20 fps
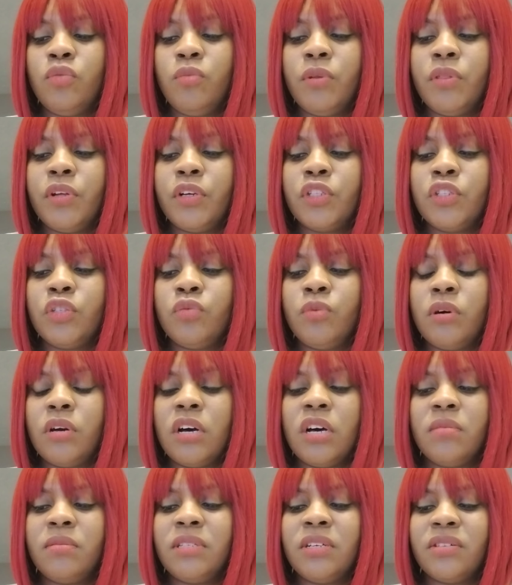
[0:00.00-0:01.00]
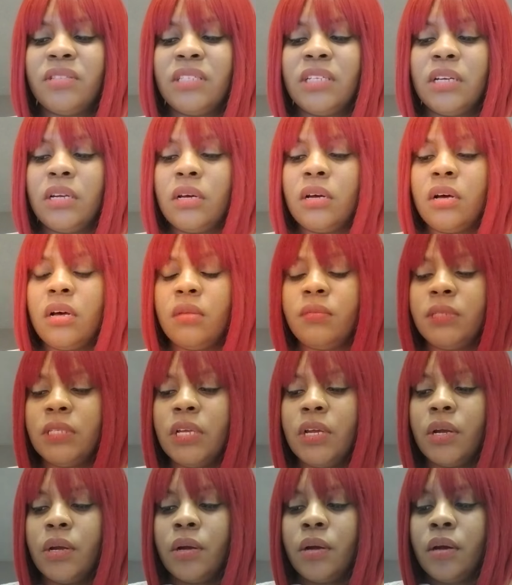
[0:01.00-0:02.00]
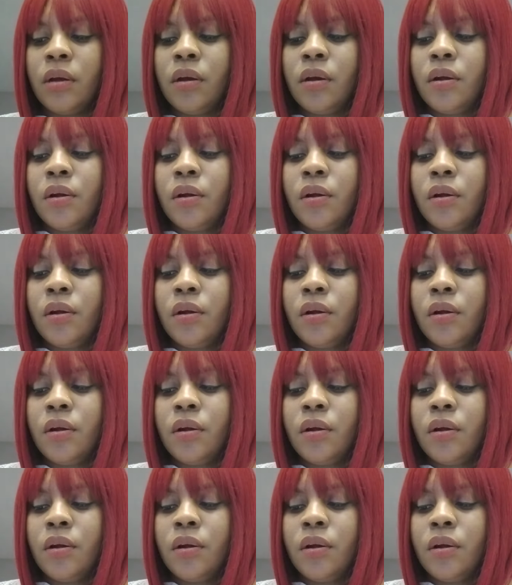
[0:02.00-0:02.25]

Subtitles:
you were their Two of Cups, their Ten of Cups here.